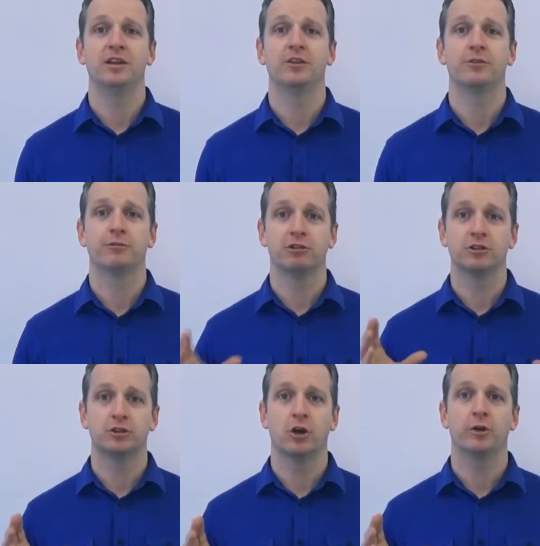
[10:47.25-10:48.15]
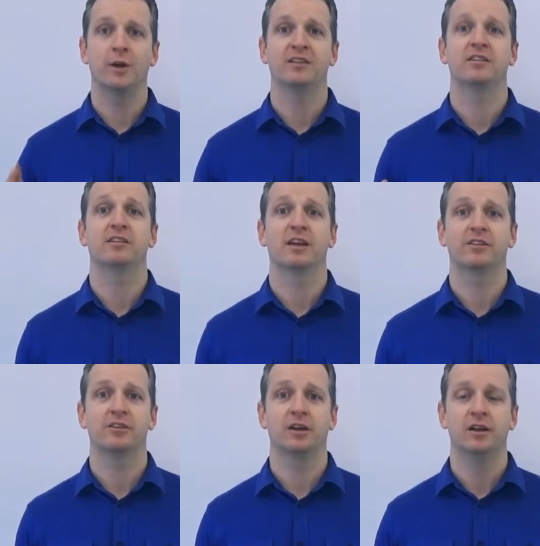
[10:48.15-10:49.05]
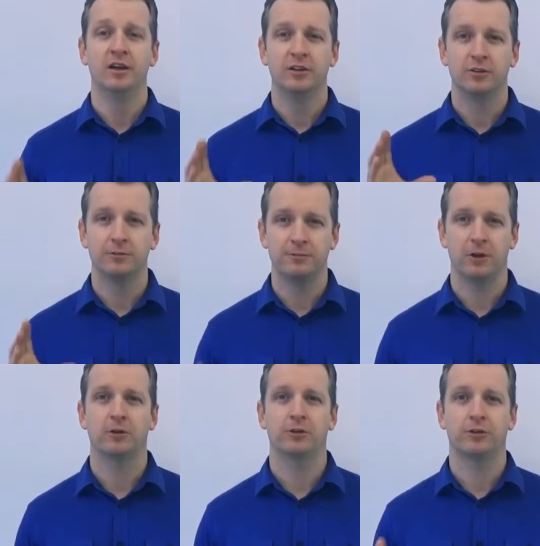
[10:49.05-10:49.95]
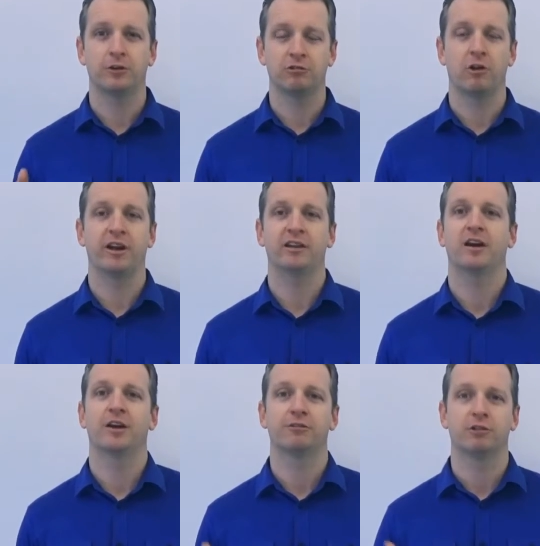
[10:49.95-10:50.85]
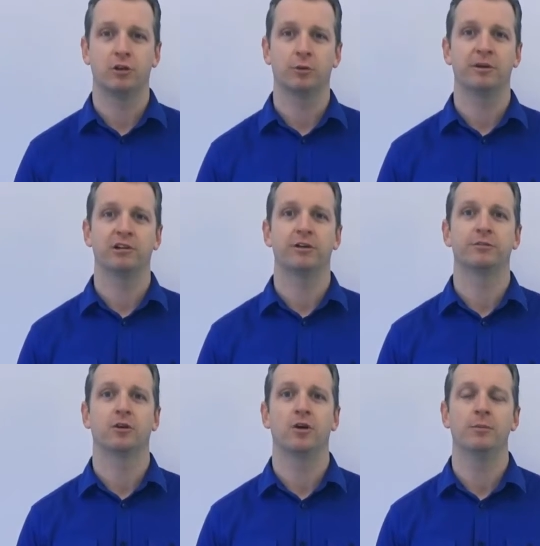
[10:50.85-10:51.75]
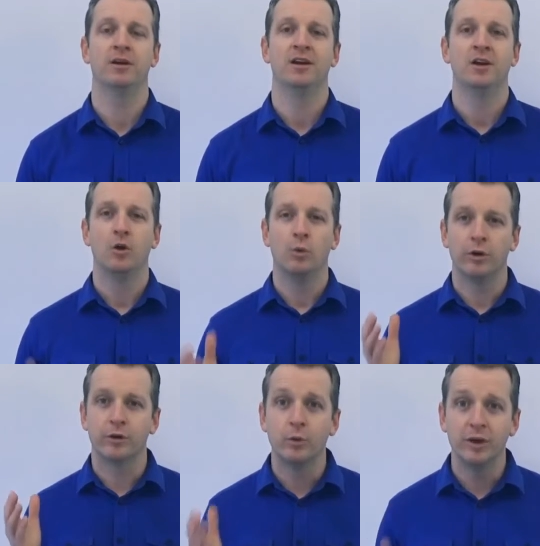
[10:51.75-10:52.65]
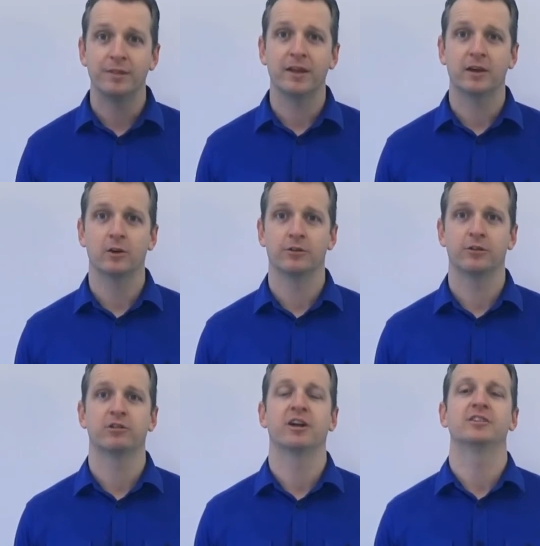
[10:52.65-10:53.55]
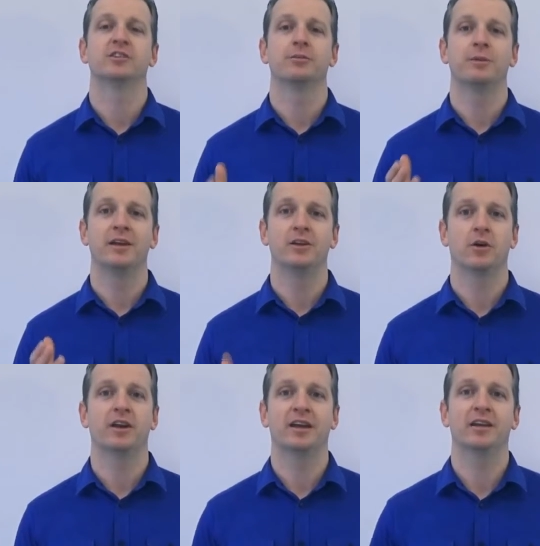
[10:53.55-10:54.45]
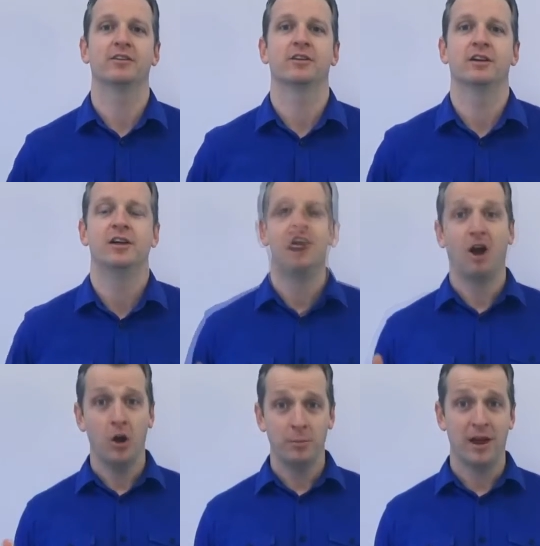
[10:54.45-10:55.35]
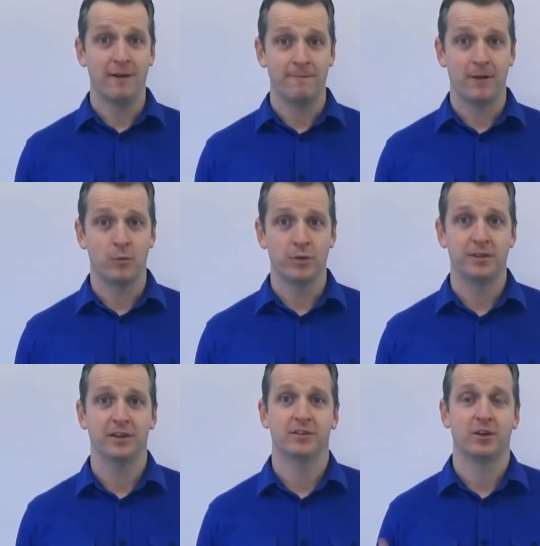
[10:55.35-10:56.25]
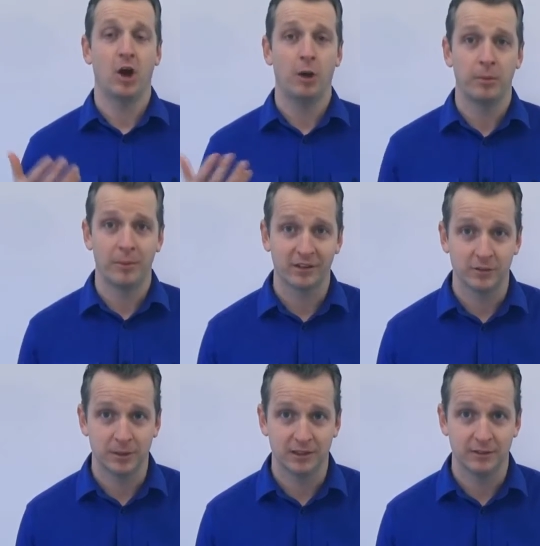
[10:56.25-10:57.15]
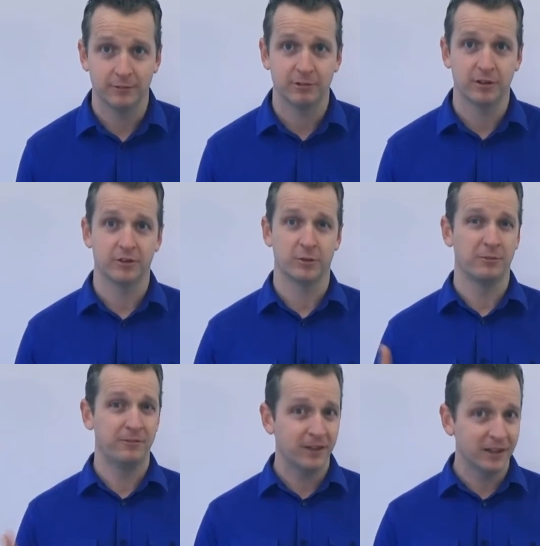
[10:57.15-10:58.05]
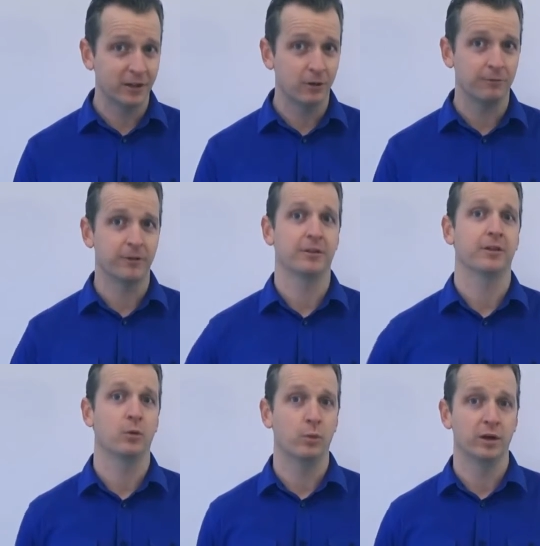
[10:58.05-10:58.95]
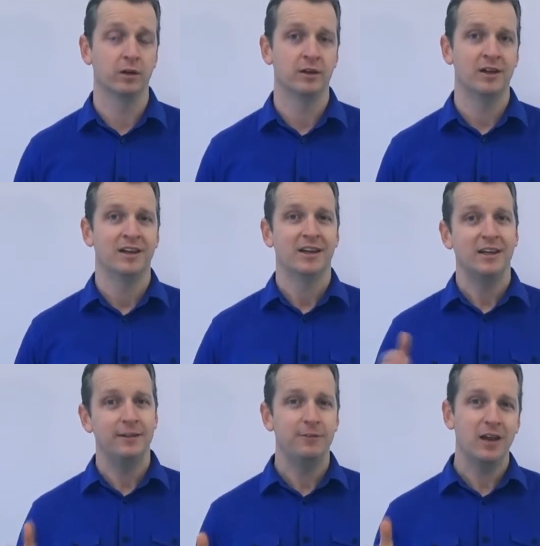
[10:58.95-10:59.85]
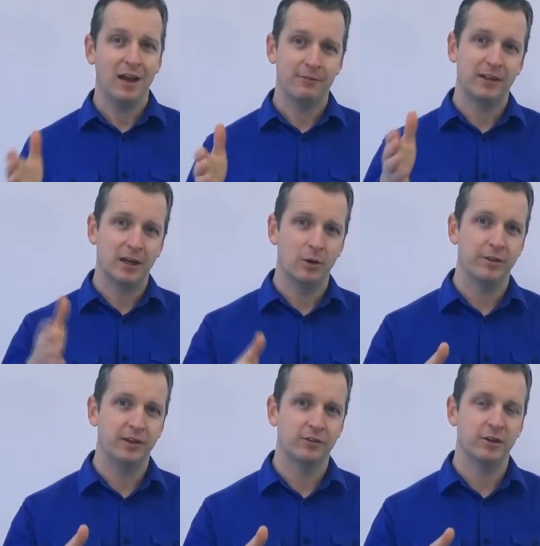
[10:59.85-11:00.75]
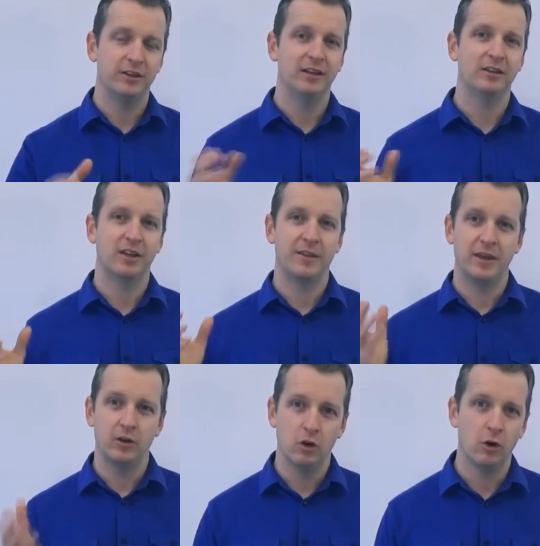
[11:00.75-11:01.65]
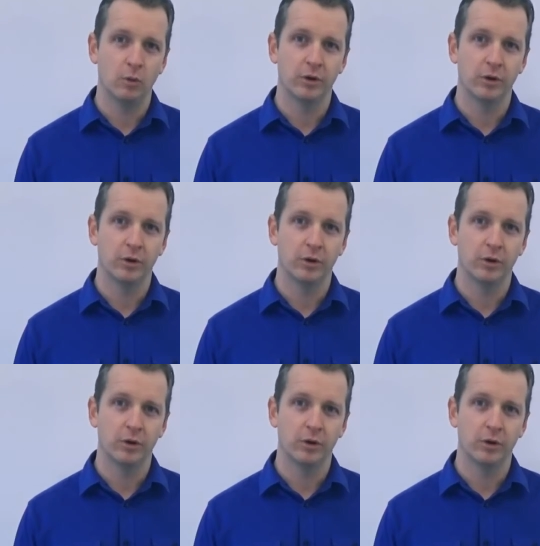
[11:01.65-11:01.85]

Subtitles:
it is for a child who has dyslexia to focus on a writing task for a long period of time. Work with their concentration span, not against it. I hope you have fun with this. I hope it makes a big difference. I'm fairly confident that it will. If you have a go at these ideas and they're not